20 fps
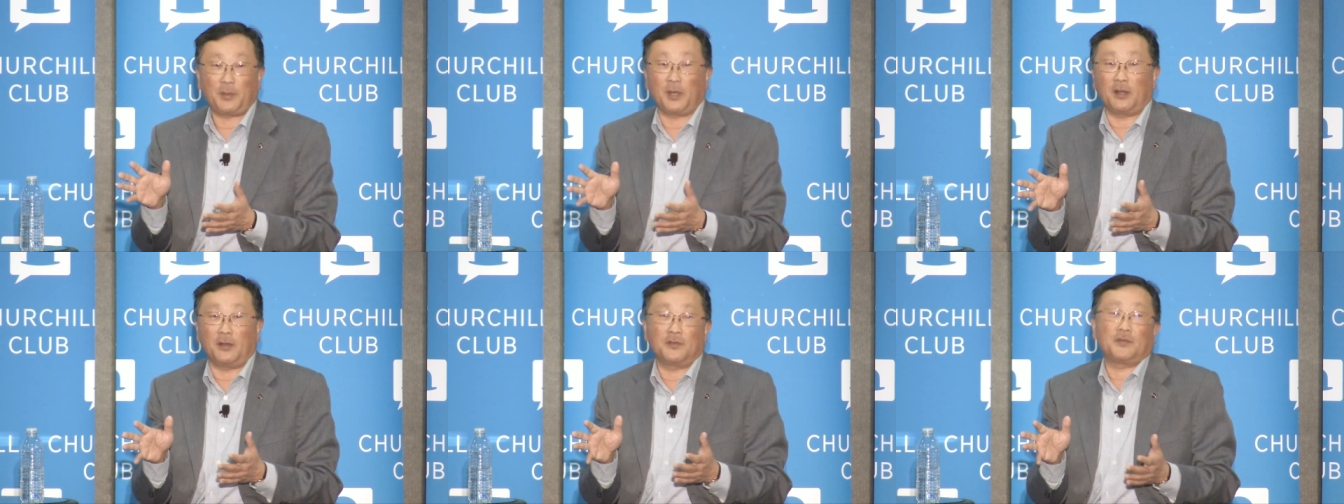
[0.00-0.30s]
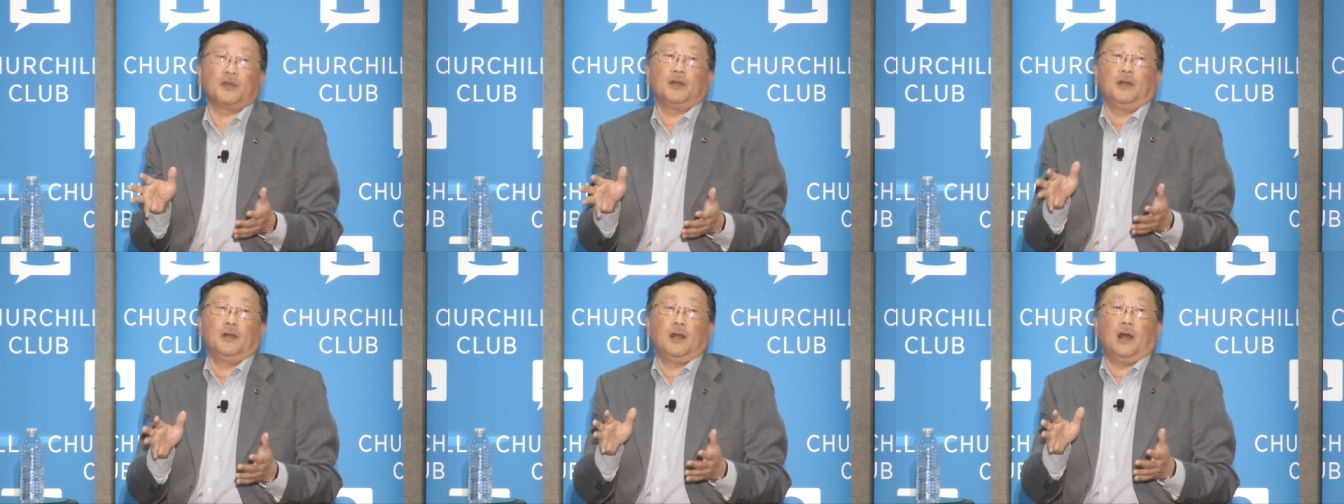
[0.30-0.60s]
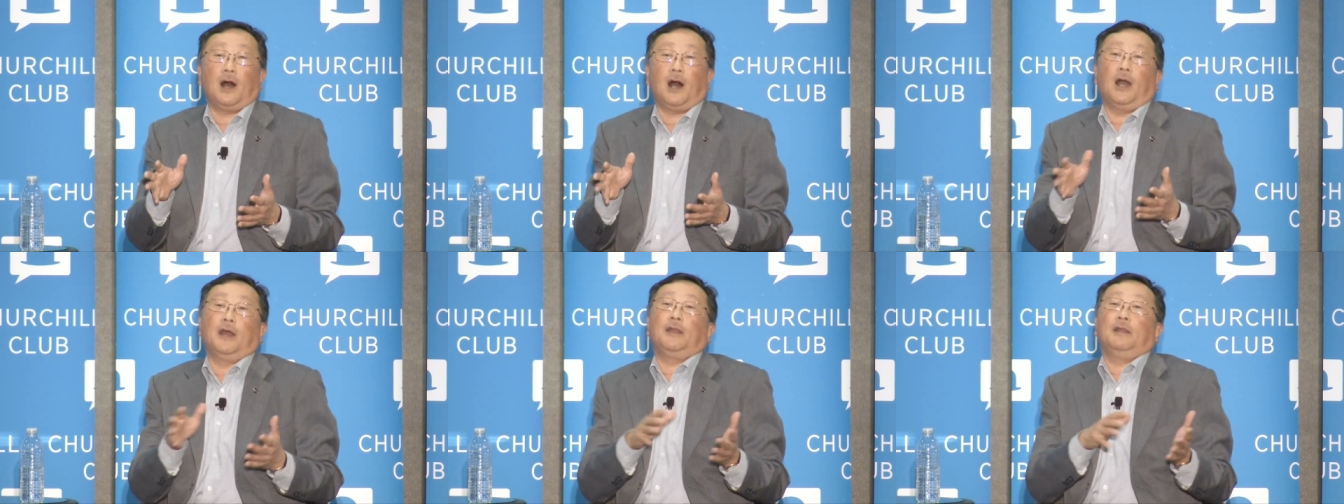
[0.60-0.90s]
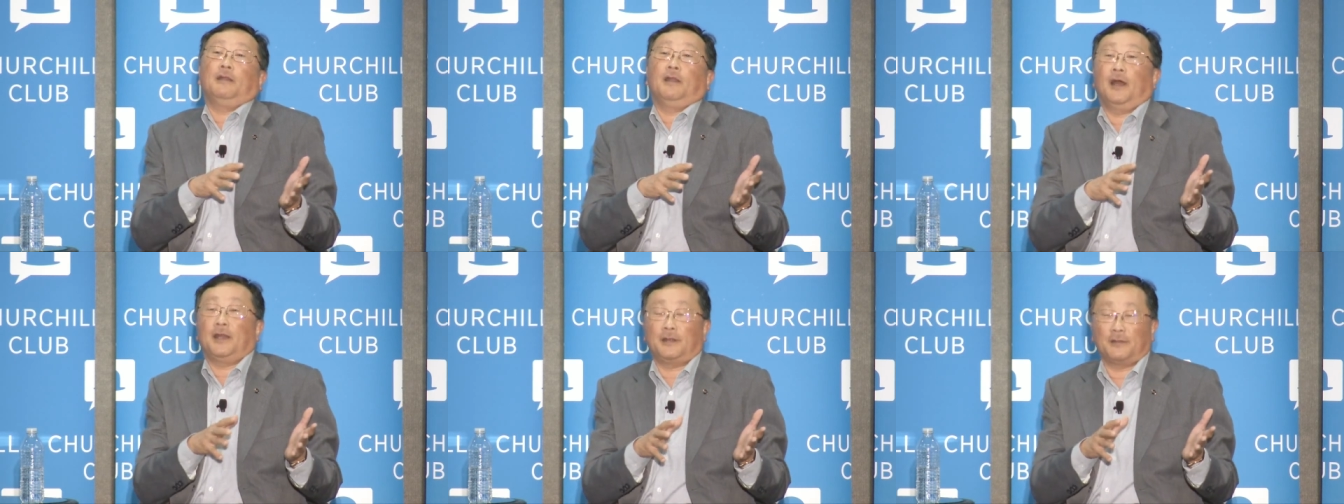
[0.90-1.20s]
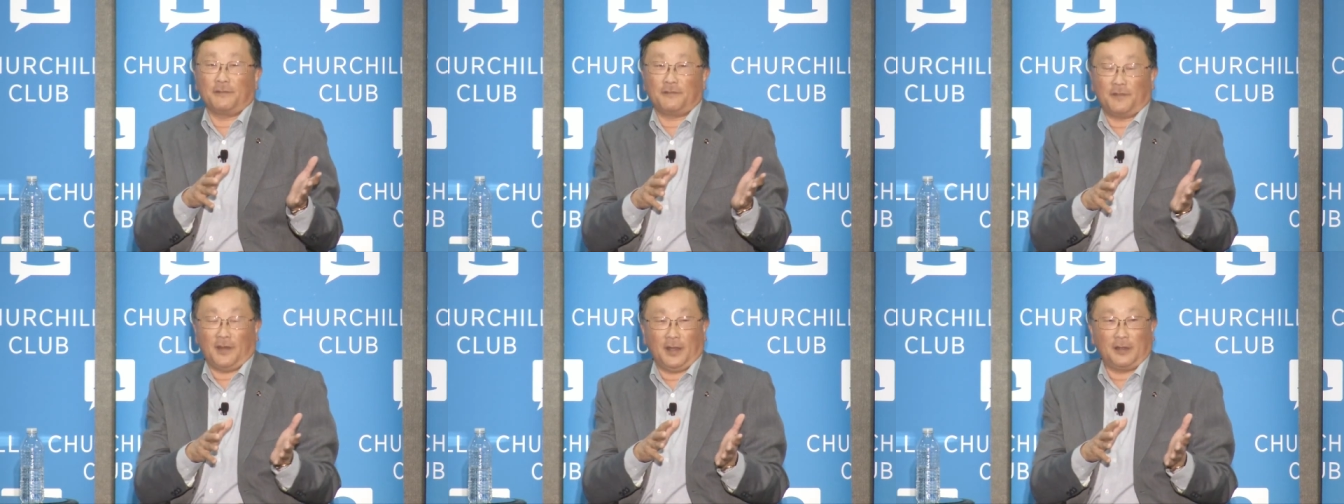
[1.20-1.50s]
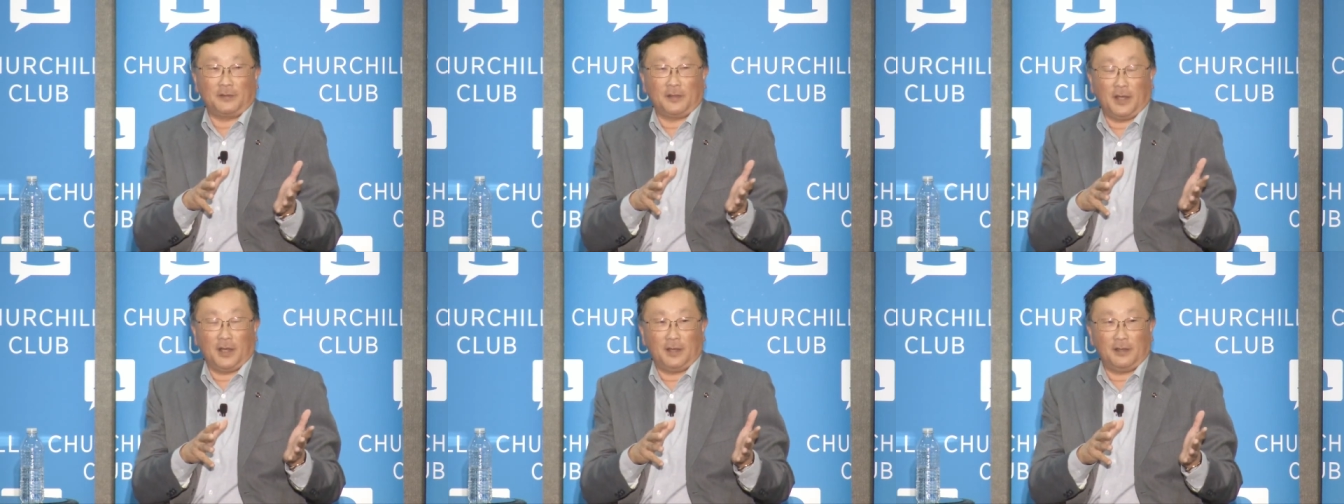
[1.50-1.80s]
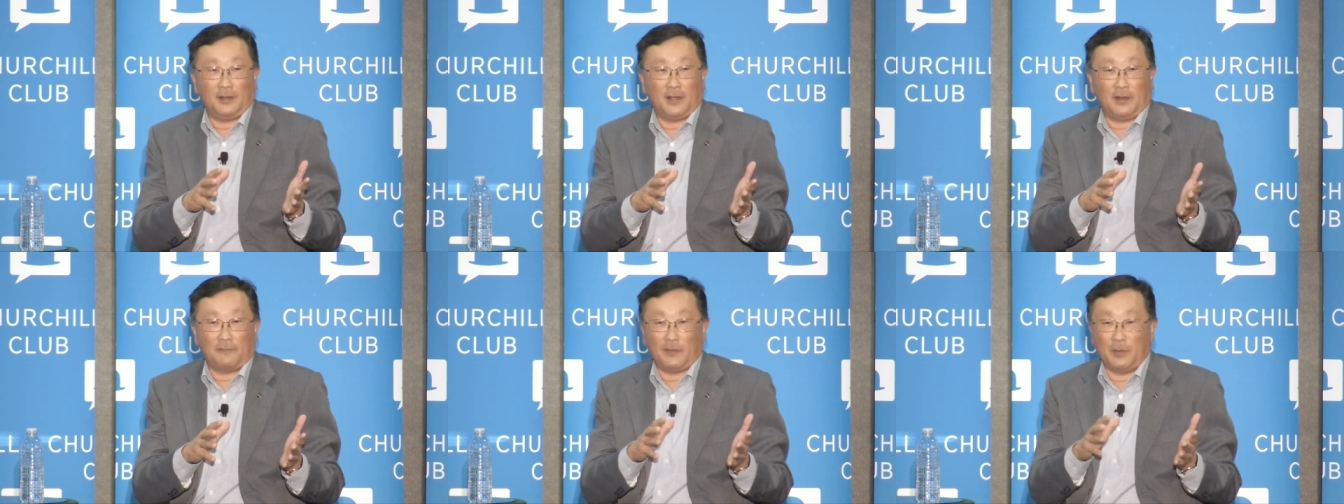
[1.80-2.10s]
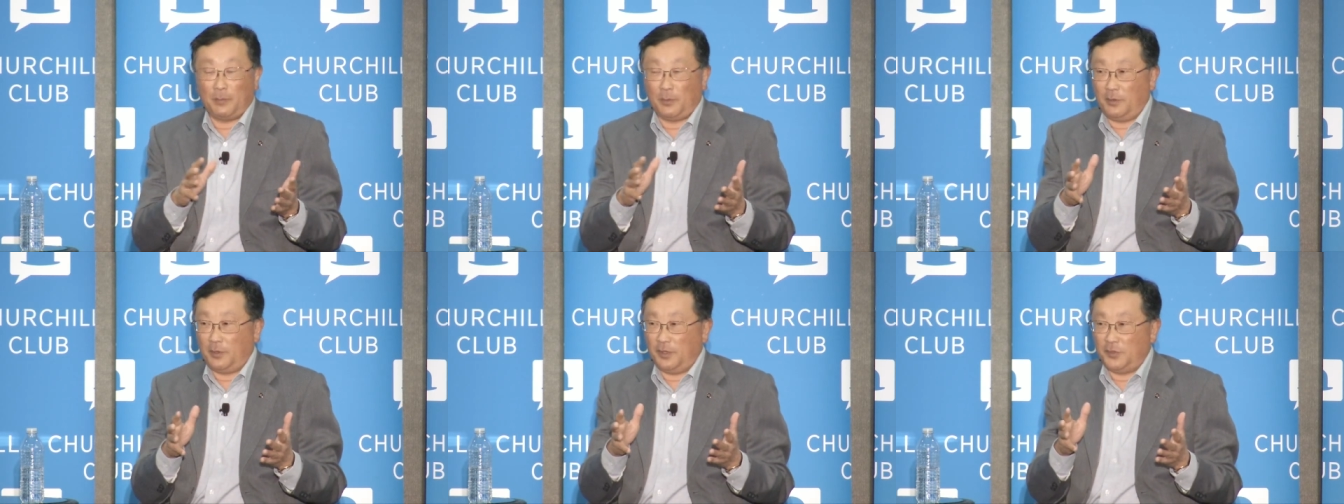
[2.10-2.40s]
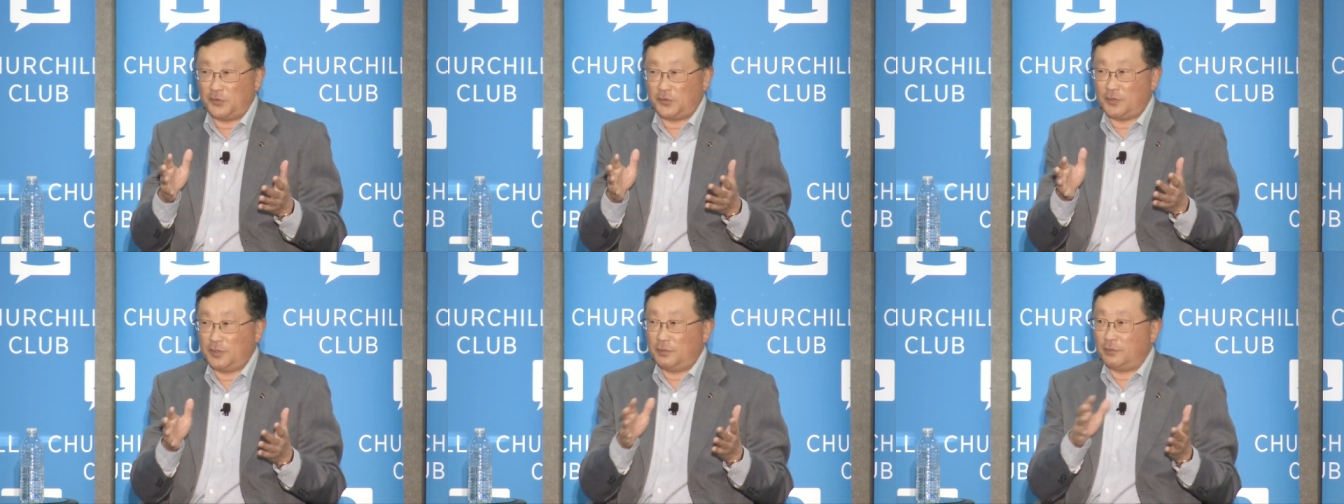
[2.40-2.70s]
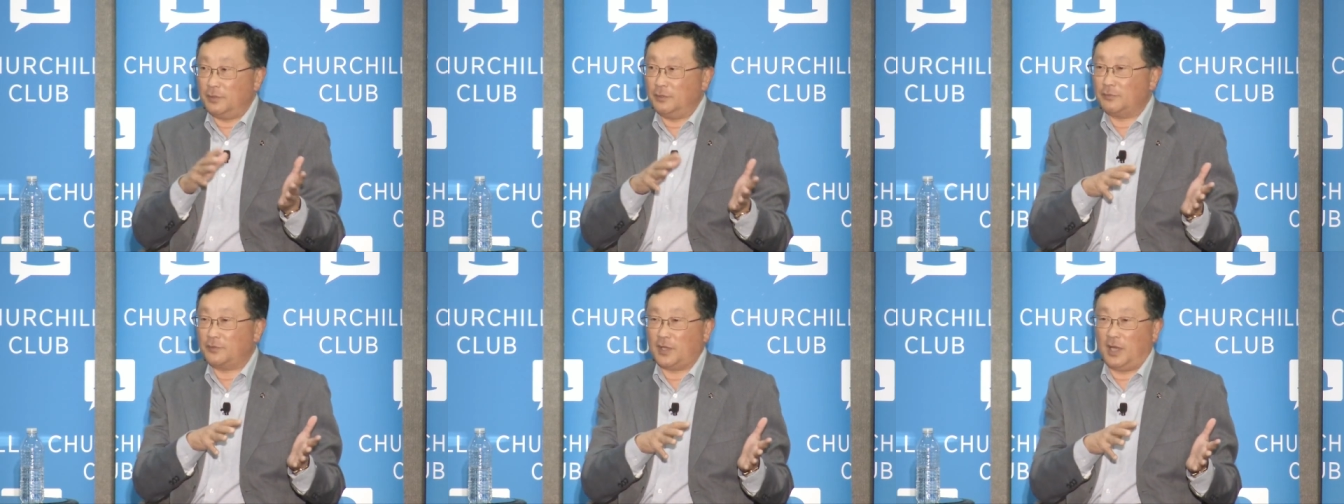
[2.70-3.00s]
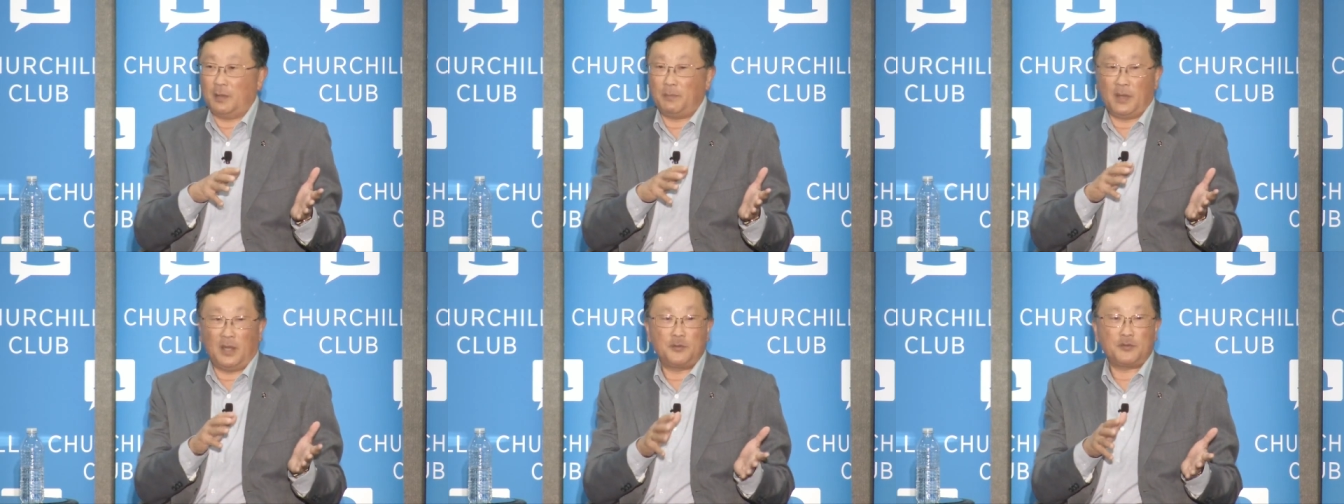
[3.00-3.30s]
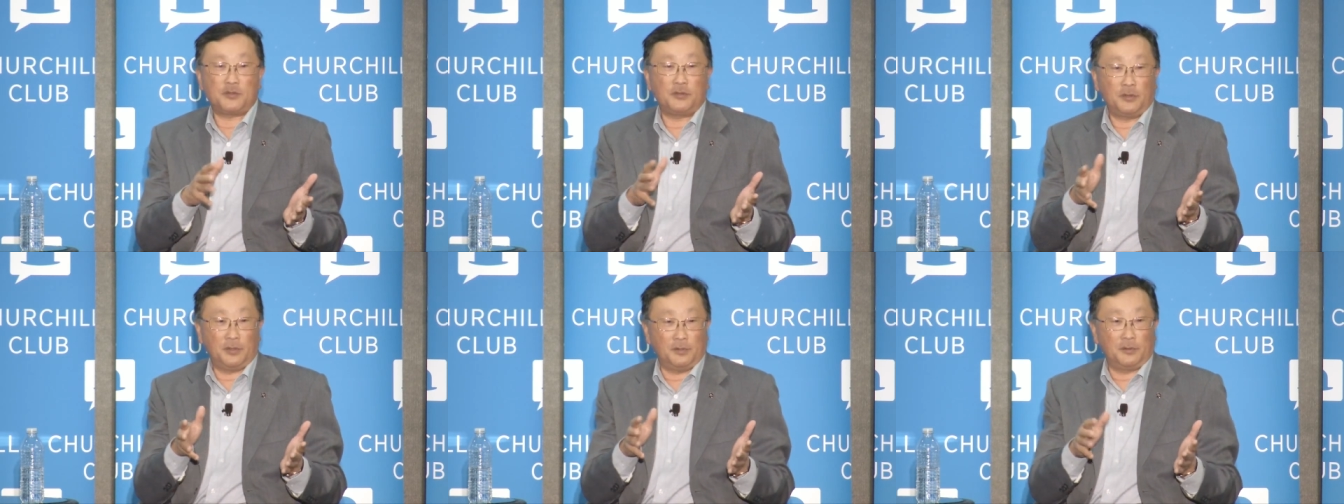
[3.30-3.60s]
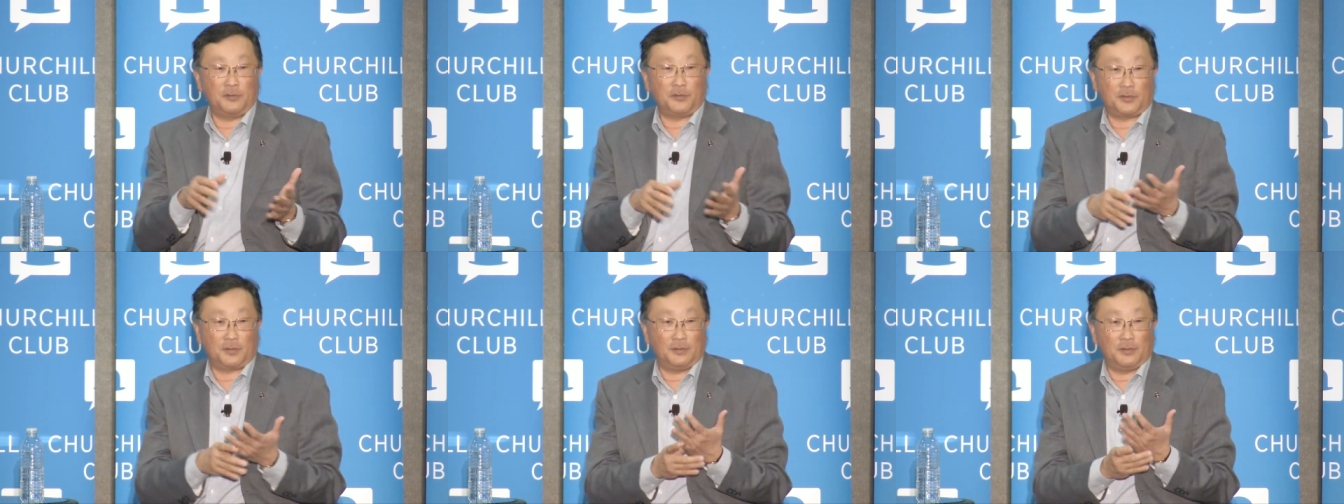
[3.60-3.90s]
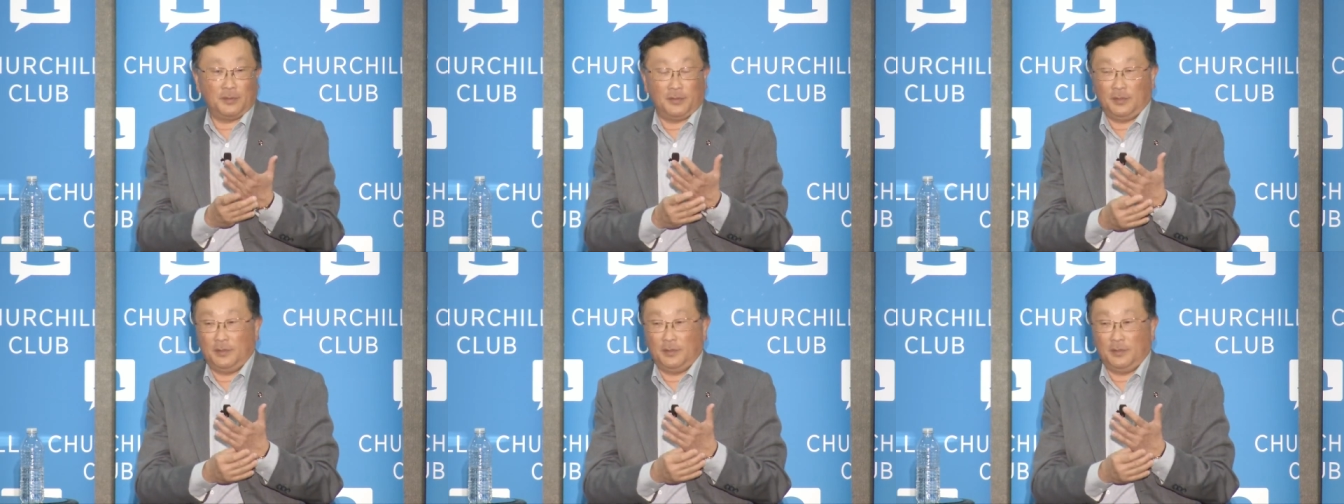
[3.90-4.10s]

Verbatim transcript: Because I didn't like the fact that everybody stereotyped engineers,